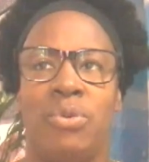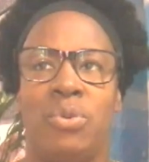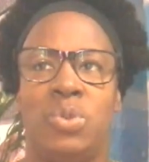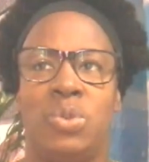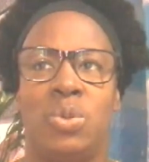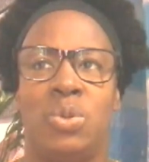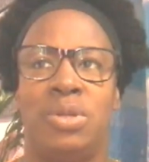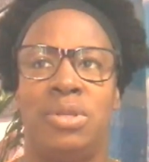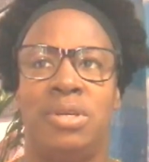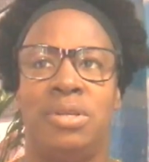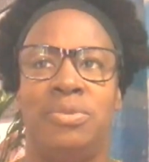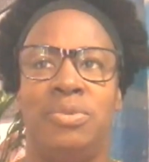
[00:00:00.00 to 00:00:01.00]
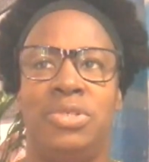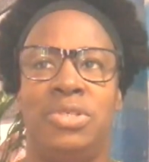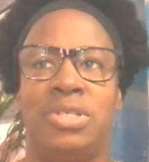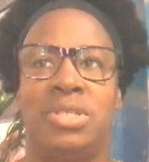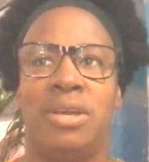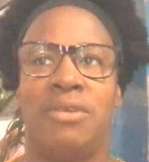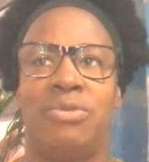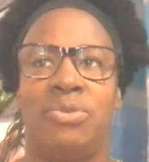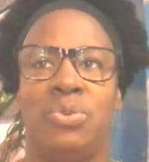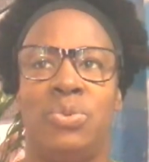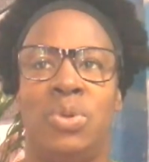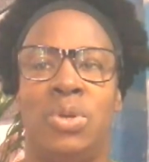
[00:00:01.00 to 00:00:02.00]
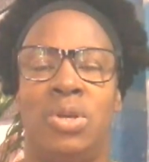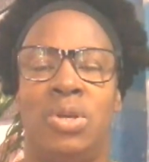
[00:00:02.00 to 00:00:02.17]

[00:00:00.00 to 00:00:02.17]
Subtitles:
goes on, and we just have to